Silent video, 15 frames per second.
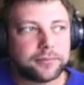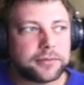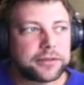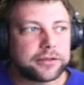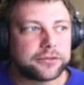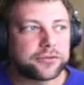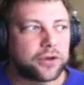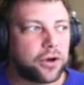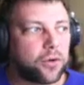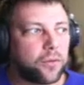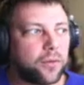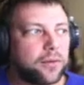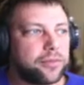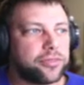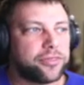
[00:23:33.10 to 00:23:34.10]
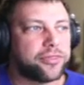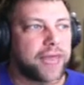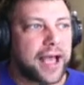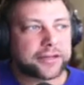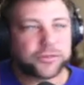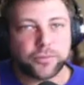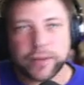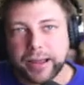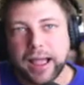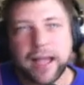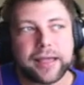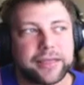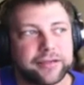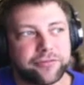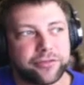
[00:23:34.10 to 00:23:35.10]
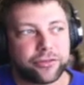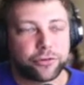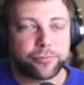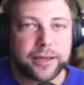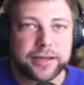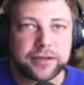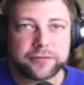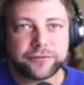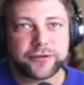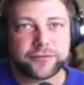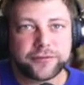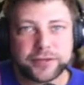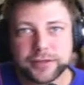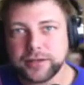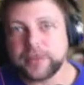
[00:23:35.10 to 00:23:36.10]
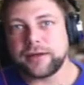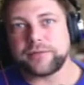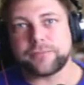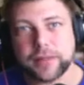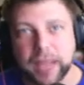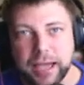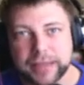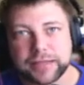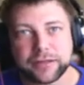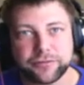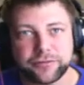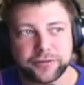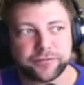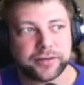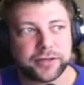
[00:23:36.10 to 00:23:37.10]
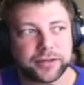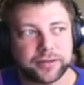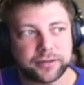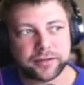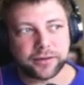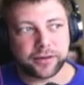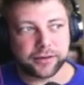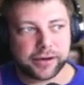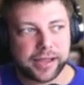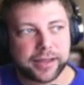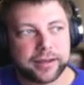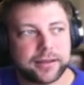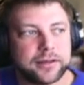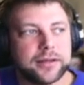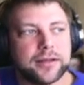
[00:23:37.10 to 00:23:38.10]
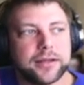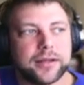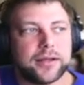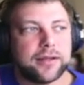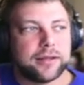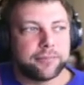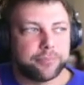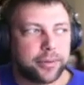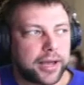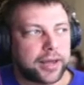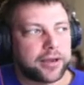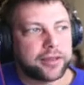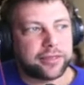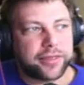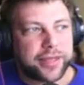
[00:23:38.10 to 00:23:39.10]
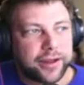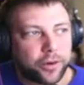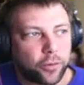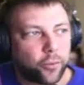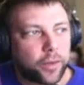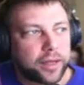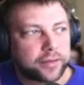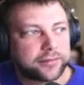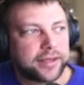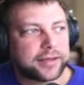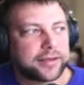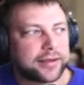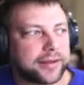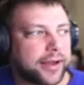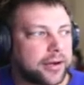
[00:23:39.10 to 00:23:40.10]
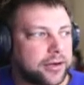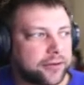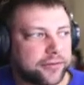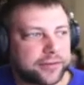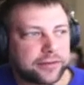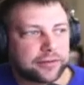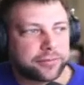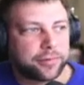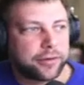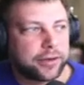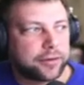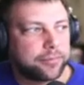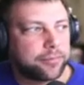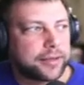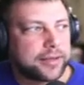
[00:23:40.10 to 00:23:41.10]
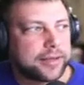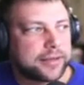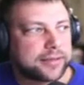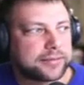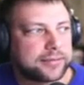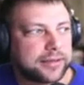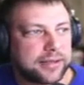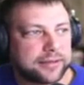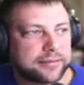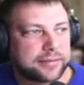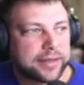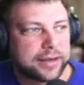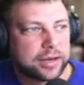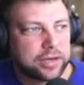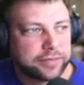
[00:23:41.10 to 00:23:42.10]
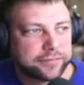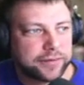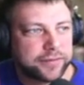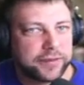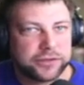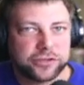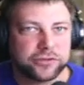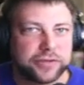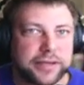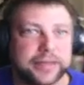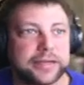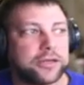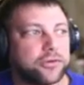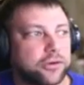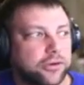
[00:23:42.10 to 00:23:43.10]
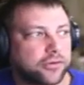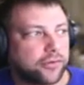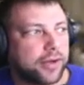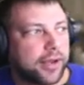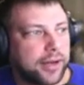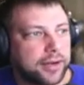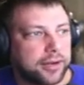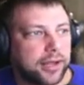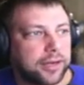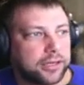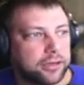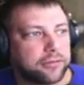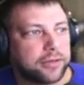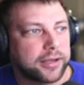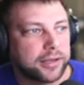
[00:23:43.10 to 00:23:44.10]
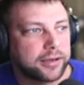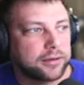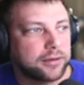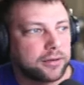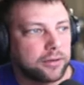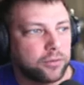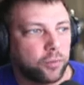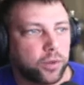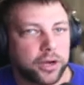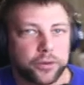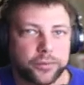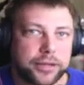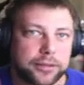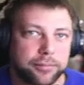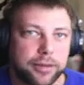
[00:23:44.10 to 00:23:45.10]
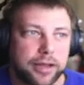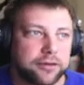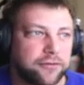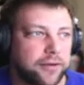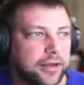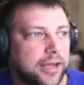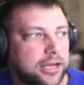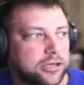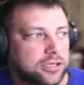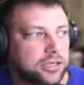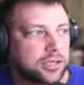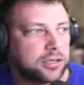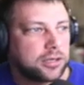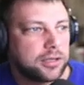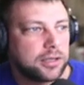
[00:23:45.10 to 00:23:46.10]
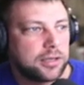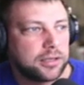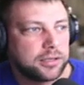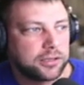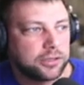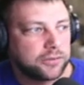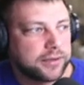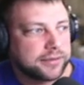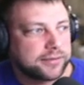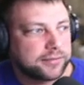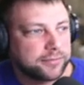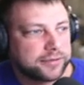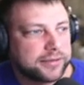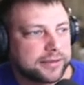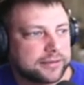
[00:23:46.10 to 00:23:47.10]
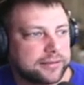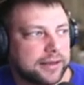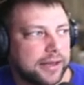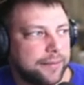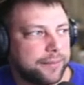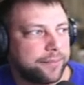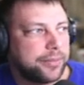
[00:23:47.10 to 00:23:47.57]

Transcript: So that's why if they're making 50, I get 50. Okay. But they are well taken care of at this point because it's not often that you get into a trade and you get 1 week paid vacation. You get some sick time.